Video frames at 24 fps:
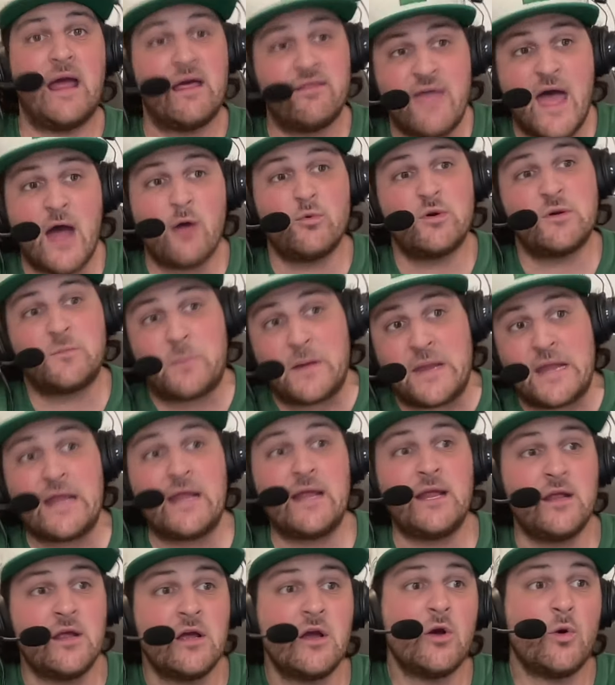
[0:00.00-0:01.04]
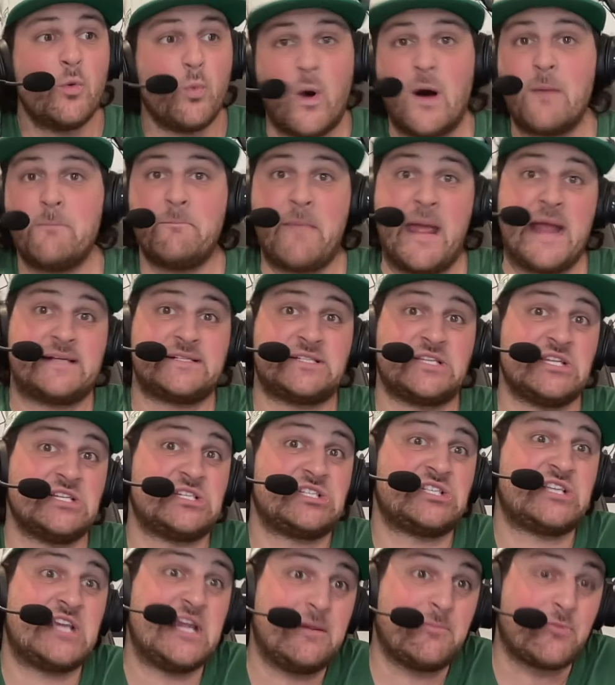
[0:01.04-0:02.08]
And that would be what makes
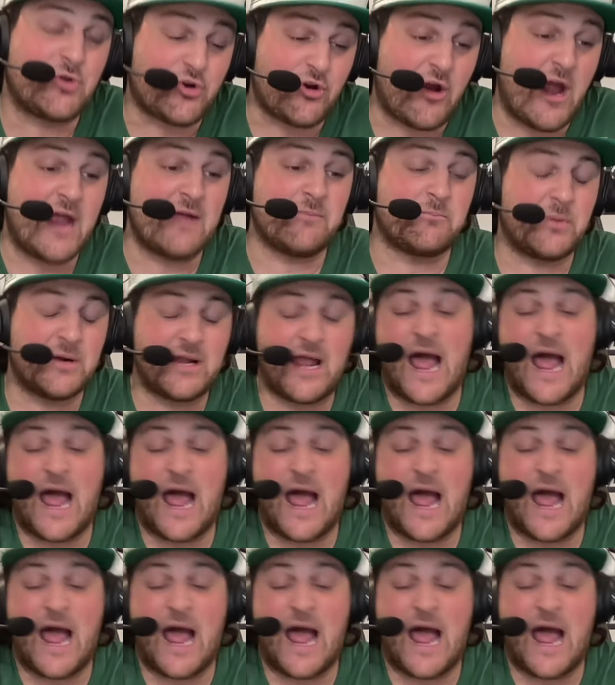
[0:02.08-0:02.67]
this team great.